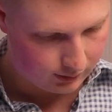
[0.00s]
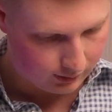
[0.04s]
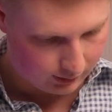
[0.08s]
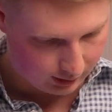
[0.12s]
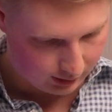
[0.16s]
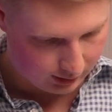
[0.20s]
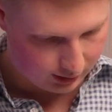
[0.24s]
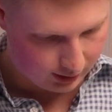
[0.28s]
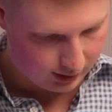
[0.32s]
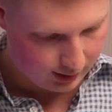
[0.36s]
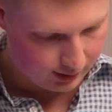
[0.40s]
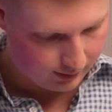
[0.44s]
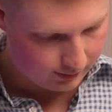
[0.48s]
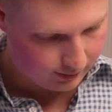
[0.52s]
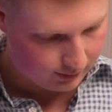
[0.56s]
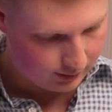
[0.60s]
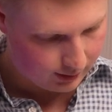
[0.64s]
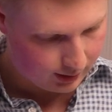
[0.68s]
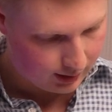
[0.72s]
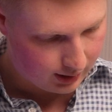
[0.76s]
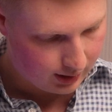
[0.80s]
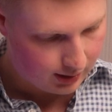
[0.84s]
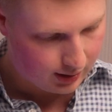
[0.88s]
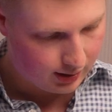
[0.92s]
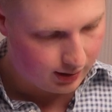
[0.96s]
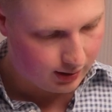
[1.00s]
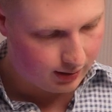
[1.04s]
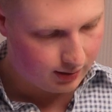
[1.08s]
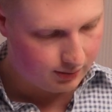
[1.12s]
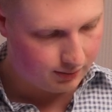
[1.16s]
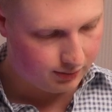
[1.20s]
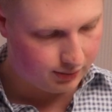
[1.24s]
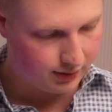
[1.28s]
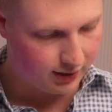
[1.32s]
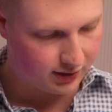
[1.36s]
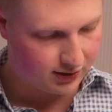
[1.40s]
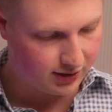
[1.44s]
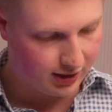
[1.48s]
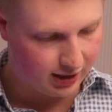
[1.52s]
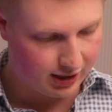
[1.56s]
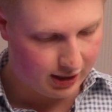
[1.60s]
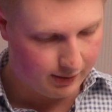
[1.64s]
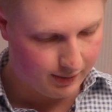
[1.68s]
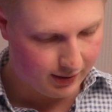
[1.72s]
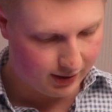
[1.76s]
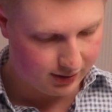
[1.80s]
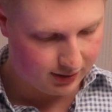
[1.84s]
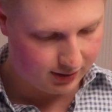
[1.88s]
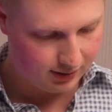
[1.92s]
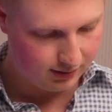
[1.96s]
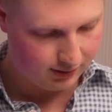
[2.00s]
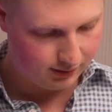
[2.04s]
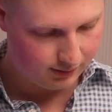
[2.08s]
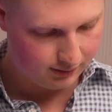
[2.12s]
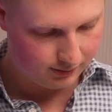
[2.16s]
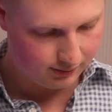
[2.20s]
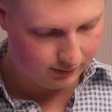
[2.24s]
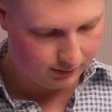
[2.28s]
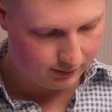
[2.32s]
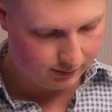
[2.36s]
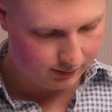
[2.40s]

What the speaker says: That's it. Press any button.